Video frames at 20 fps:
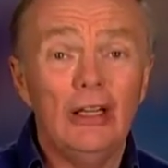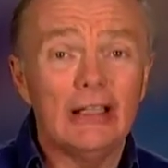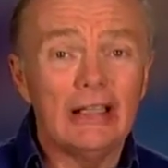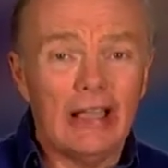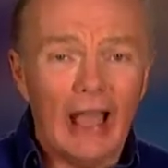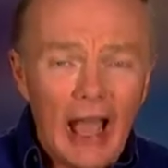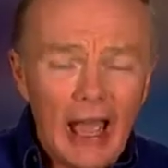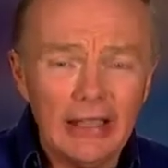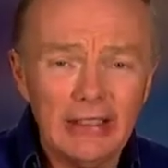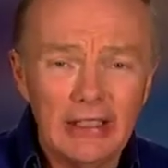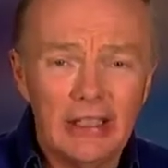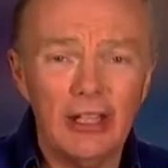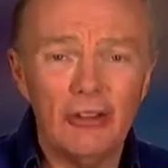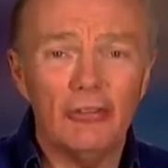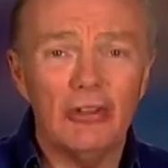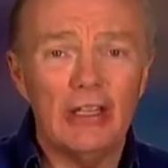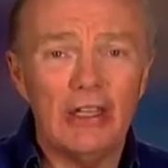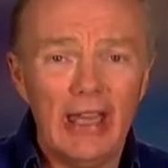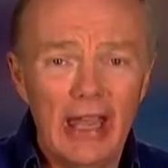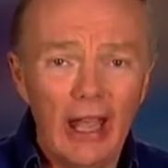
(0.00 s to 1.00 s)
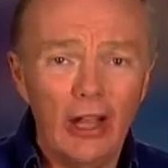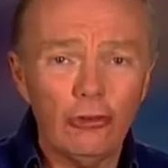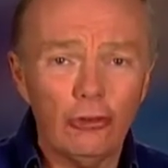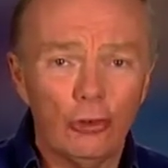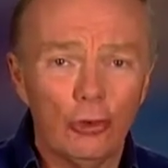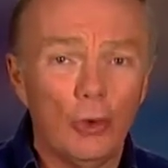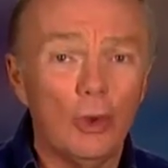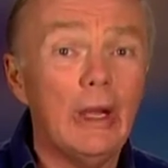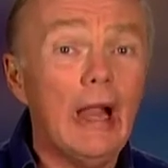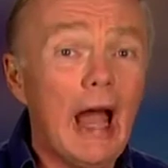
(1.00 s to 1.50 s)
God-given
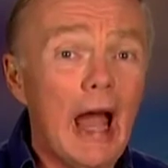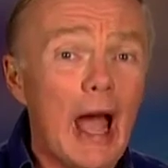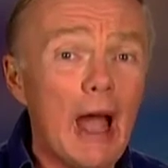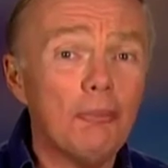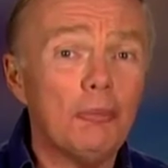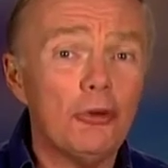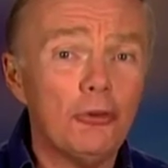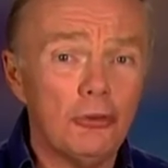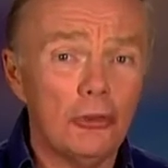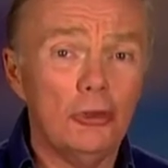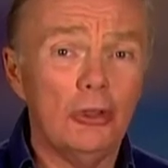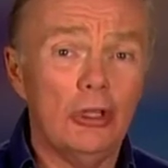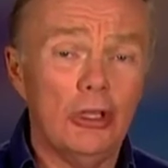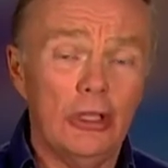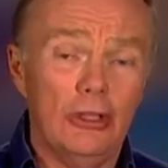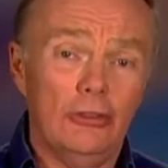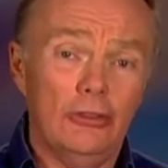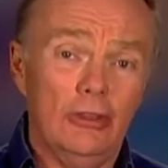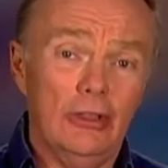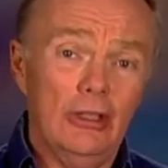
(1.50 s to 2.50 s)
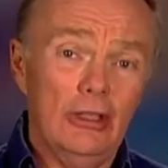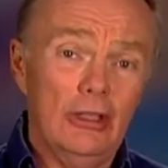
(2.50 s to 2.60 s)
natural opportunities